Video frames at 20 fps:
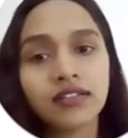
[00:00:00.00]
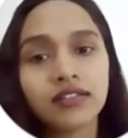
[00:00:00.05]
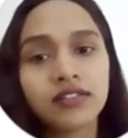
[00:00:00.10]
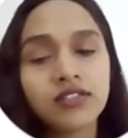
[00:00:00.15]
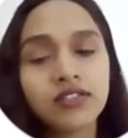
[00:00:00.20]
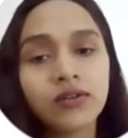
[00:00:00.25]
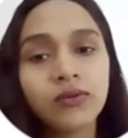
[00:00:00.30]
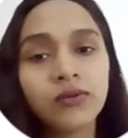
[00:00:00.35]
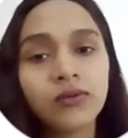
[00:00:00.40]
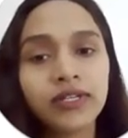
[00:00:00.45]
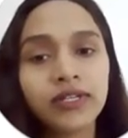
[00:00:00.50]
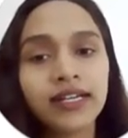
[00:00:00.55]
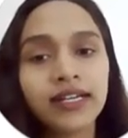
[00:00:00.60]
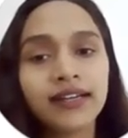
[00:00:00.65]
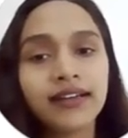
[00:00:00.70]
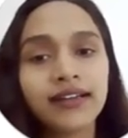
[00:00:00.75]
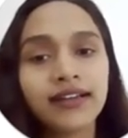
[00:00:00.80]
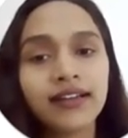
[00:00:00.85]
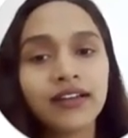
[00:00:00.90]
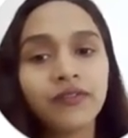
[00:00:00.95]
So
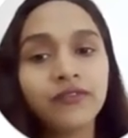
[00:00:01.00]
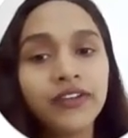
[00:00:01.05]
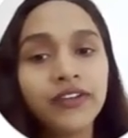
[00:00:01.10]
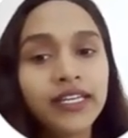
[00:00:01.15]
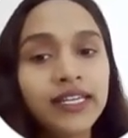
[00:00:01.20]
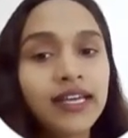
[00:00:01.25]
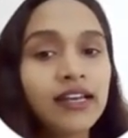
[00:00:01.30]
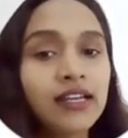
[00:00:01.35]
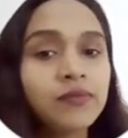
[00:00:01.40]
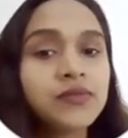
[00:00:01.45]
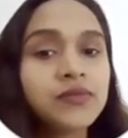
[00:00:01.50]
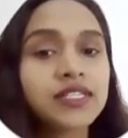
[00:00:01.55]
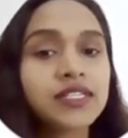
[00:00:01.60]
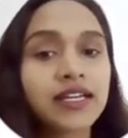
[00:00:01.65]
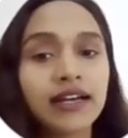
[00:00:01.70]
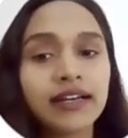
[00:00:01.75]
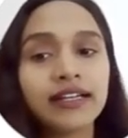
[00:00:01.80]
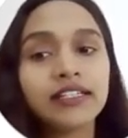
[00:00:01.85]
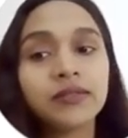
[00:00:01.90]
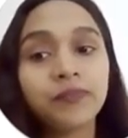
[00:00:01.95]
VLMs
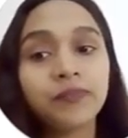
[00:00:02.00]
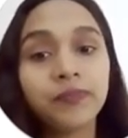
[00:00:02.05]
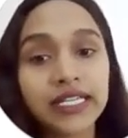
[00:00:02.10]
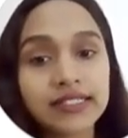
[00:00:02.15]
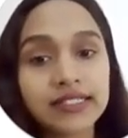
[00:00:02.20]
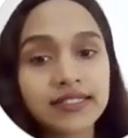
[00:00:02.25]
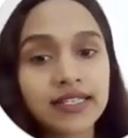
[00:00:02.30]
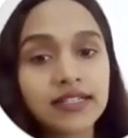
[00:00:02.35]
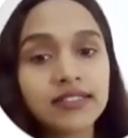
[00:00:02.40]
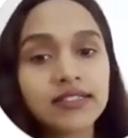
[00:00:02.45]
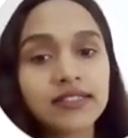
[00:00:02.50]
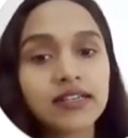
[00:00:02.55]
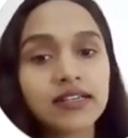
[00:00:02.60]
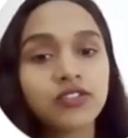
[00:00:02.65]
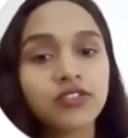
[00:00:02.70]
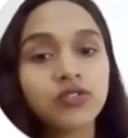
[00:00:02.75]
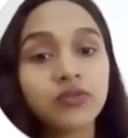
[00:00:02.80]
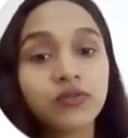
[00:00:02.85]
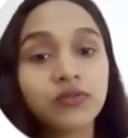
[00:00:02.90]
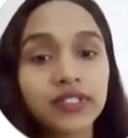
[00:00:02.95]
connect pixels
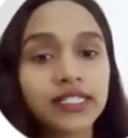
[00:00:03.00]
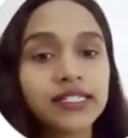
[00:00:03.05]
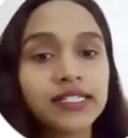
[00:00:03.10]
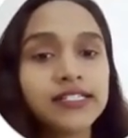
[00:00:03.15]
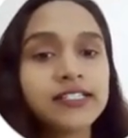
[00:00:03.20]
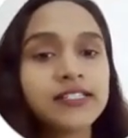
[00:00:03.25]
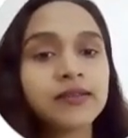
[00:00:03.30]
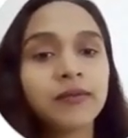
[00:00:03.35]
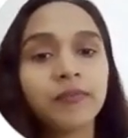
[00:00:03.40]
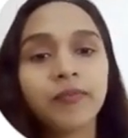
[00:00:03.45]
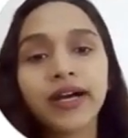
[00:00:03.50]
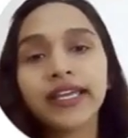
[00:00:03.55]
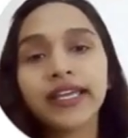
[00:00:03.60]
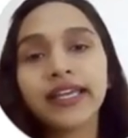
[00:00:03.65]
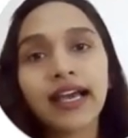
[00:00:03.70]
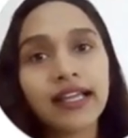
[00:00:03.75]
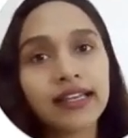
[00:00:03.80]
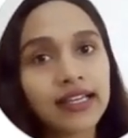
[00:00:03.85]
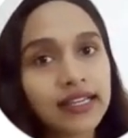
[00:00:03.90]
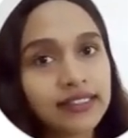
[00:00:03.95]
to words
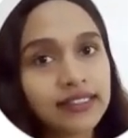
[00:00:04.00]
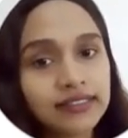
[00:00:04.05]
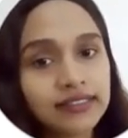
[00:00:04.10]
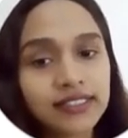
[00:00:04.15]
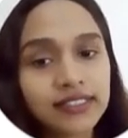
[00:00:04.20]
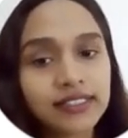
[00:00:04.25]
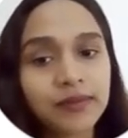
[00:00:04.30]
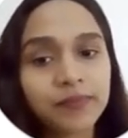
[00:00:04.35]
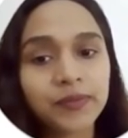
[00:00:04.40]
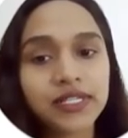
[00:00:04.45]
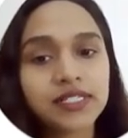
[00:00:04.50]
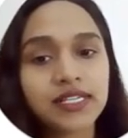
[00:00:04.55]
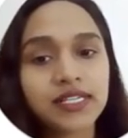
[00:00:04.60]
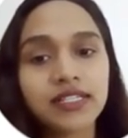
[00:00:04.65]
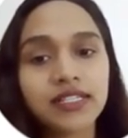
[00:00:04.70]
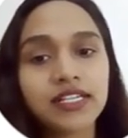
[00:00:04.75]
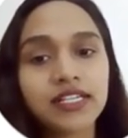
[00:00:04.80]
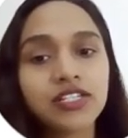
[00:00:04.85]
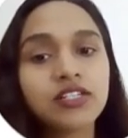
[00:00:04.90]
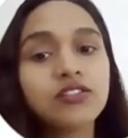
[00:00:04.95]
by aligning the
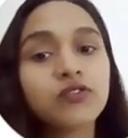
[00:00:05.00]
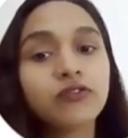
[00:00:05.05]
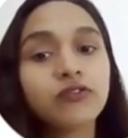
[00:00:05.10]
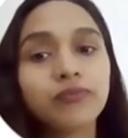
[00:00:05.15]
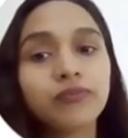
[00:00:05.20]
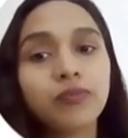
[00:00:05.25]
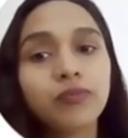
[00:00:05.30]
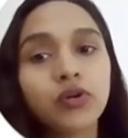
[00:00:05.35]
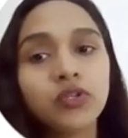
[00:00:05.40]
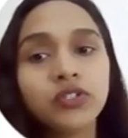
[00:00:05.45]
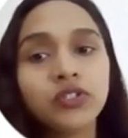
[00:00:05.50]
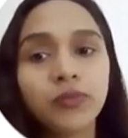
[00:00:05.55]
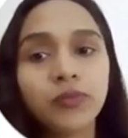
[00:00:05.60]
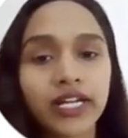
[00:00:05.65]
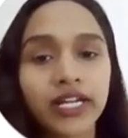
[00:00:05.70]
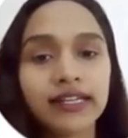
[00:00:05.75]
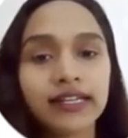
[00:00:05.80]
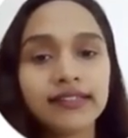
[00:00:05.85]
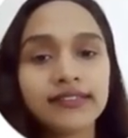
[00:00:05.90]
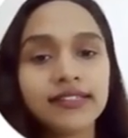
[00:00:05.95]
representations of both
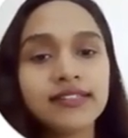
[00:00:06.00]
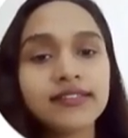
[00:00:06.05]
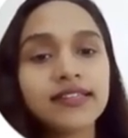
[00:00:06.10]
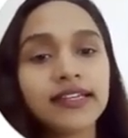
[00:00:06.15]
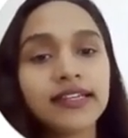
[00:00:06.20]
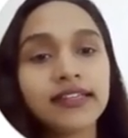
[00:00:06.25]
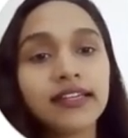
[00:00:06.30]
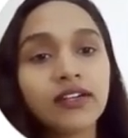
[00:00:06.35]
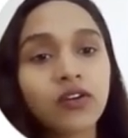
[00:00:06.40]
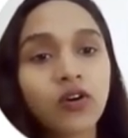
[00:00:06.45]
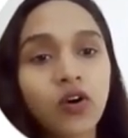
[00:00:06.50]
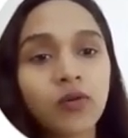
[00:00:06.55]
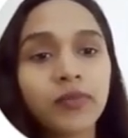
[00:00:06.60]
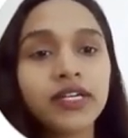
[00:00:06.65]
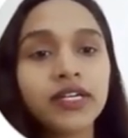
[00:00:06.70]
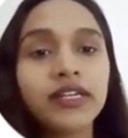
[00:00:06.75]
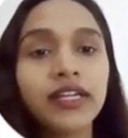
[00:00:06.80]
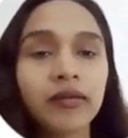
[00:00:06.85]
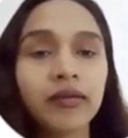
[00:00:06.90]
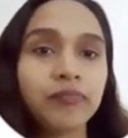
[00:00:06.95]
modalities in a
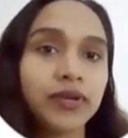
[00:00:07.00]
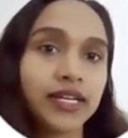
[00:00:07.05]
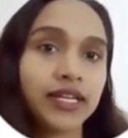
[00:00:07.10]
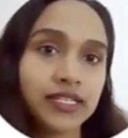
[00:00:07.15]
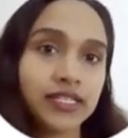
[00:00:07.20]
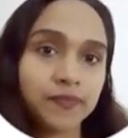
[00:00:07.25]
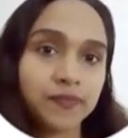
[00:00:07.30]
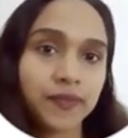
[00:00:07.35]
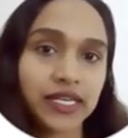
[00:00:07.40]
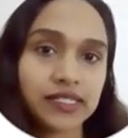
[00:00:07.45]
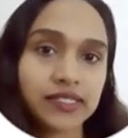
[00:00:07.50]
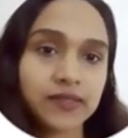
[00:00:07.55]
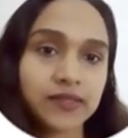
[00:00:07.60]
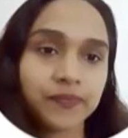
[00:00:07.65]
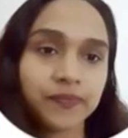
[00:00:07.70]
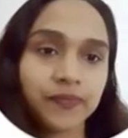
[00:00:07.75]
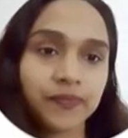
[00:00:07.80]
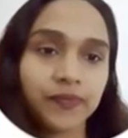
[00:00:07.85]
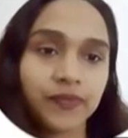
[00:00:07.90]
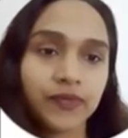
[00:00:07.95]
common embedding space.